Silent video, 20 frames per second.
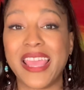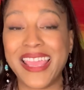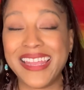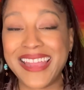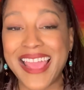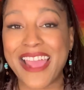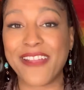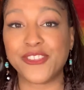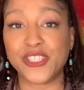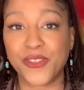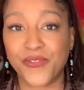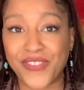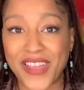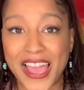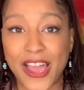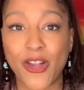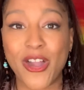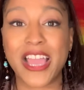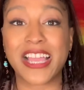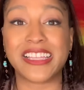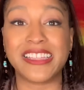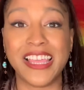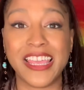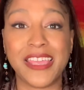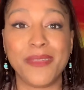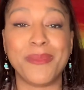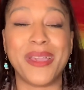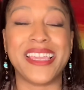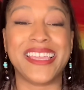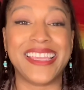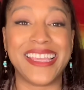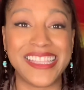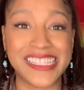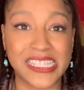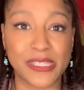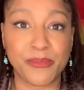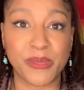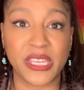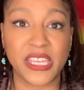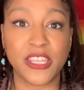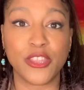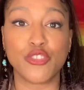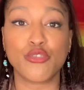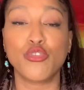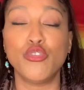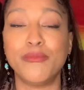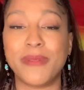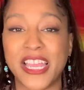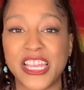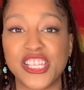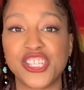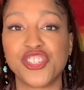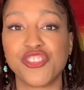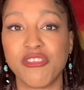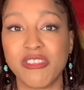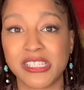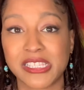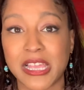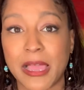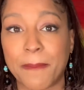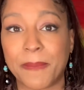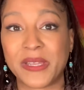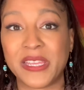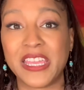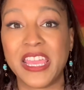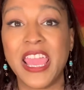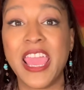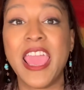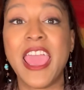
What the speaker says: have to file a claim against me through my insurance company,